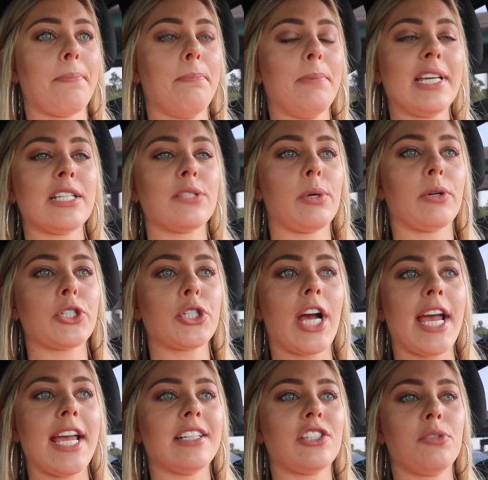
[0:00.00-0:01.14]
because we were
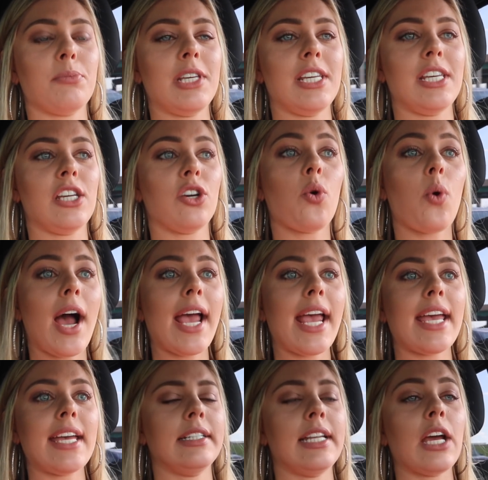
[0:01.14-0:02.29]
trying to be
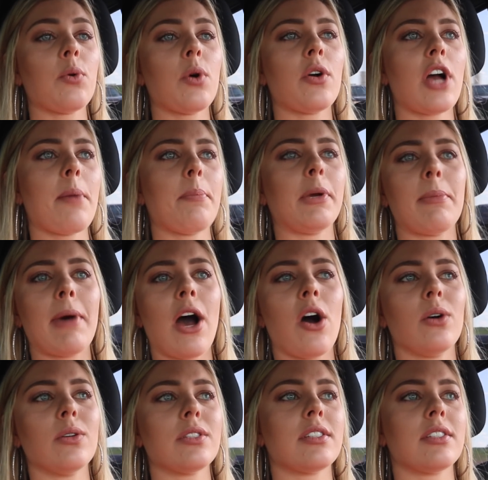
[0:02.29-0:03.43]
quiet. Nick woke up at
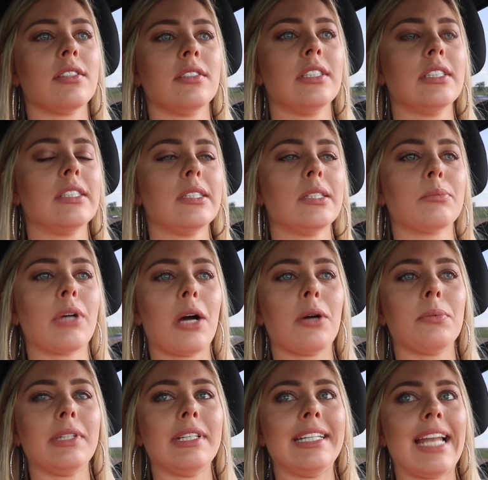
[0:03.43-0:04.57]
about
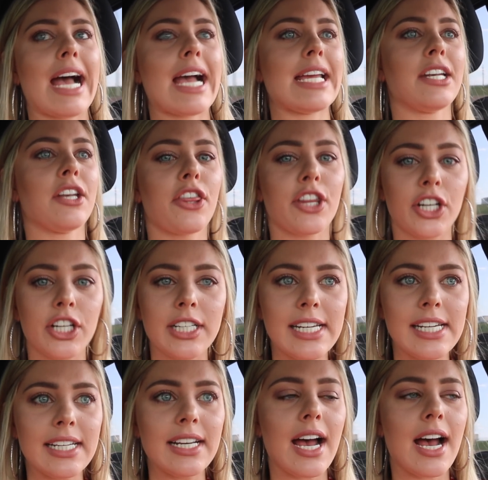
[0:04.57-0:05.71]
probably
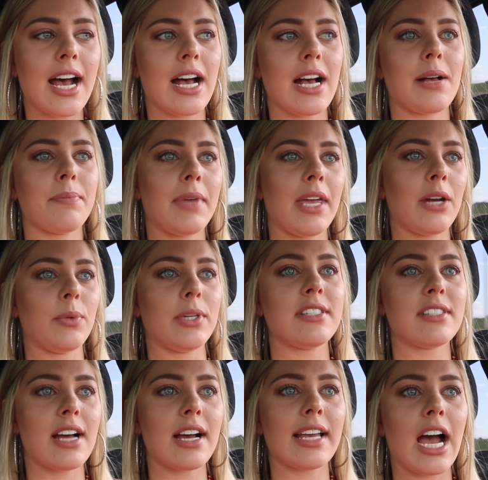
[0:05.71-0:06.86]
9:30, and we
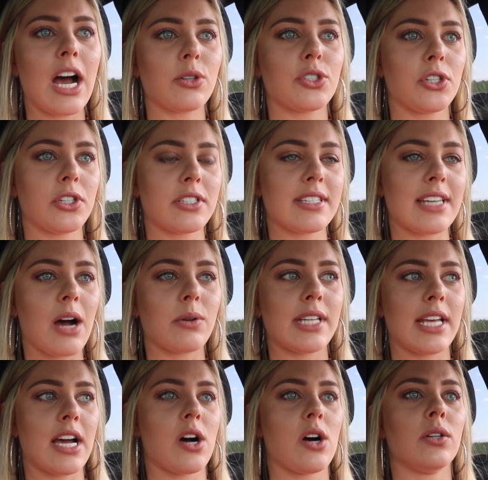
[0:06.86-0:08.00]
snuck out, took Scout
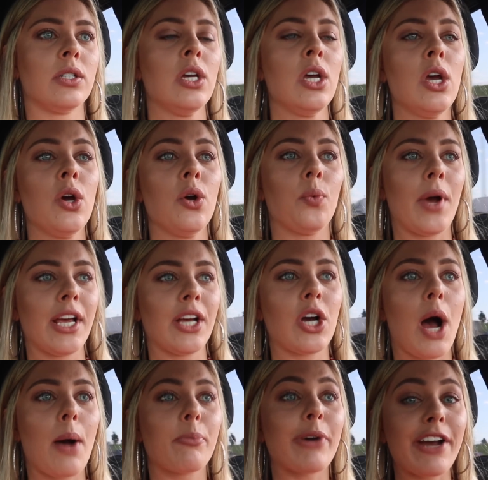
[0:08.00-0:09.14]
down, went and
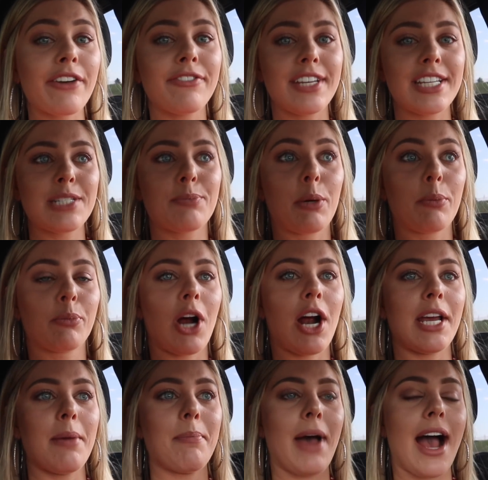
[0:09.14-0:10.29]
got breakfast, but brought
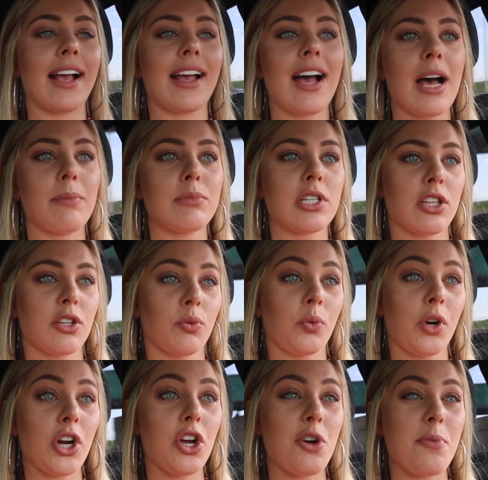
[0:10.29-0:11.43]
it back up to the
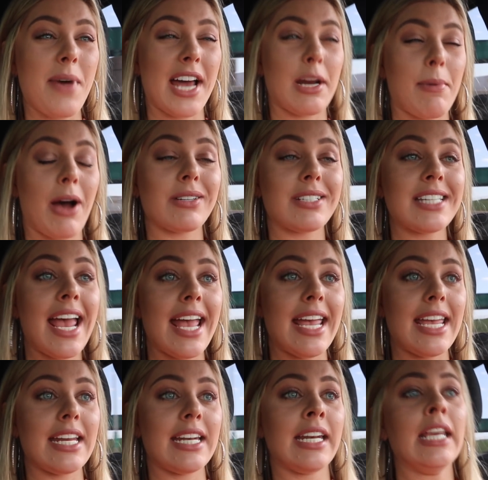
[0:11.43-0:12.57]
room at about
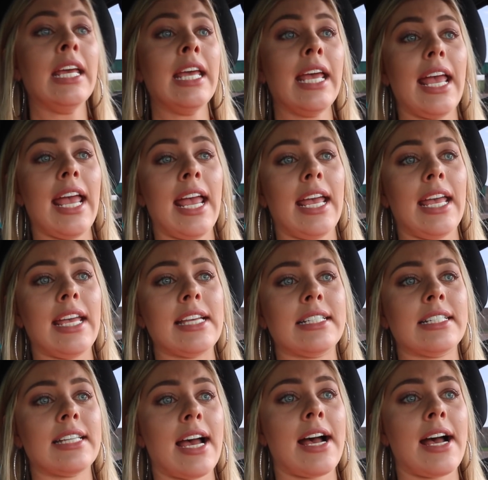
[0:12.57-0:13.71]
10, and